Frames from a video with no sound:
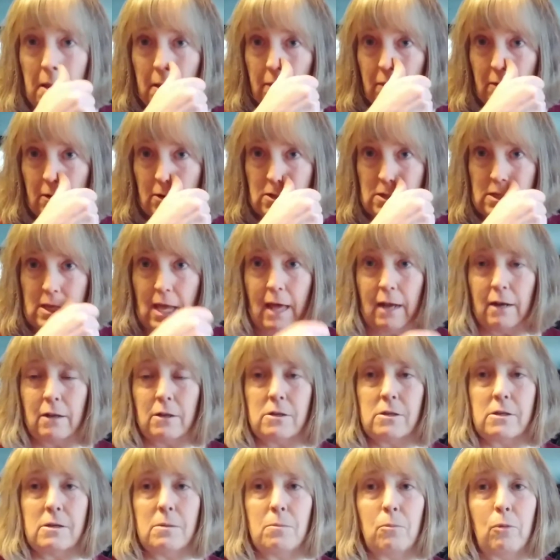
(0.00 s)
their
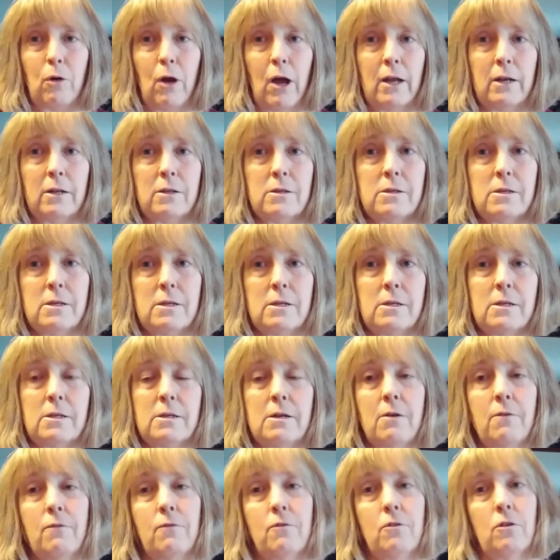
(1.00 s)
saddles and bridles and
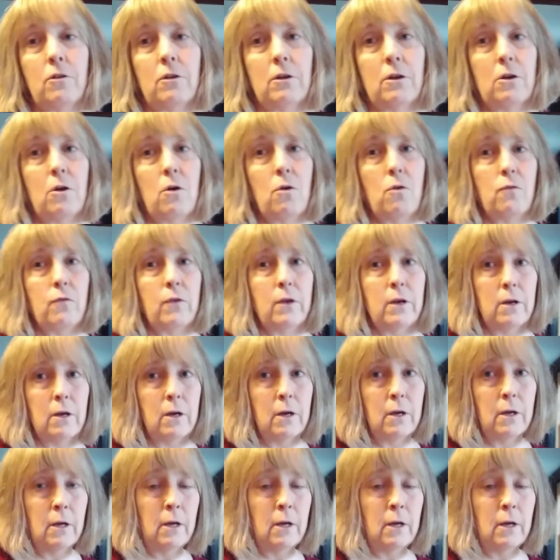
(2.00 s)
stuff during COVID.